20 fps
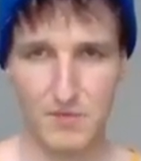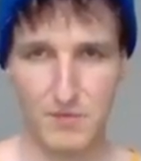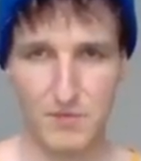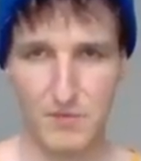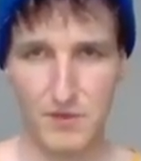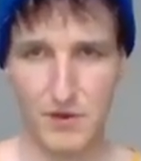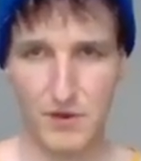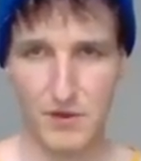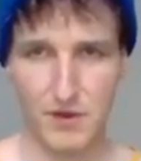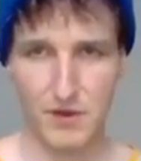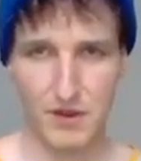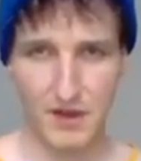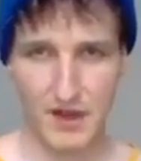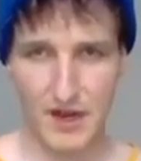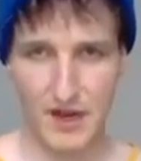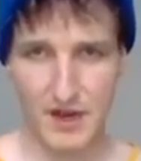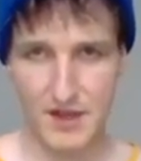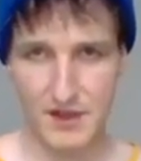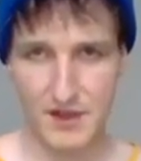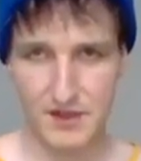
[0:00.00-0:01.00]
both
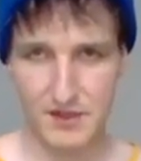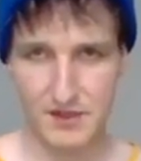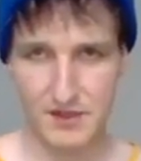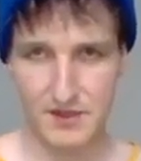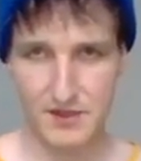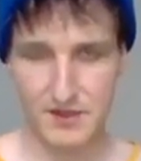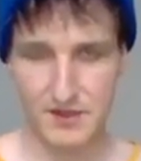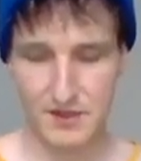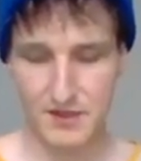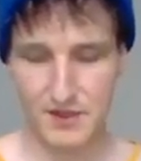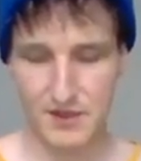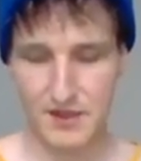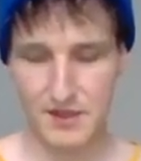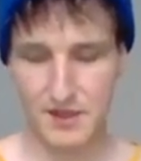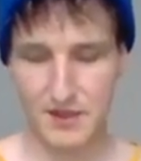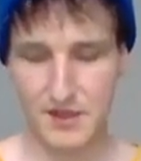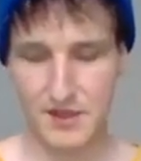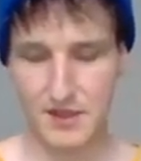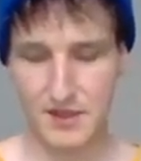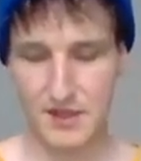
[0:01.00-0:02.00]
layers,
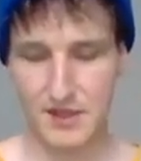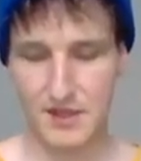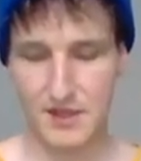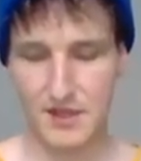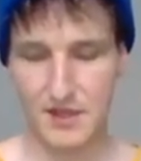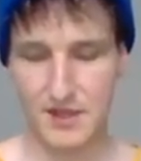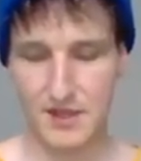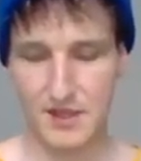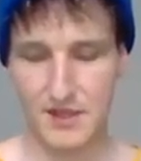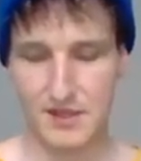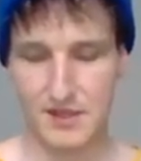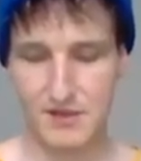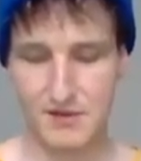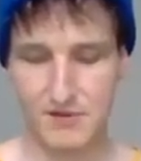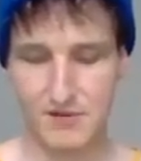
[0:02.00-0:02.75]
and